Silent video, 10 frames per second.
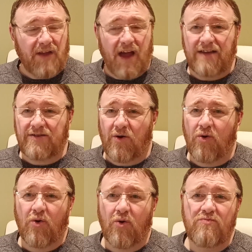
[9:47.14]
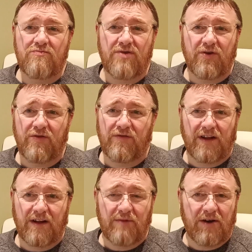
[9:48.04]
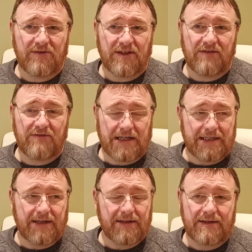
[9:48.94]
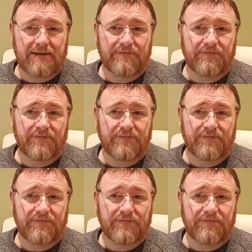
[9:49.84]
it has a homebrew feel about it, it really does.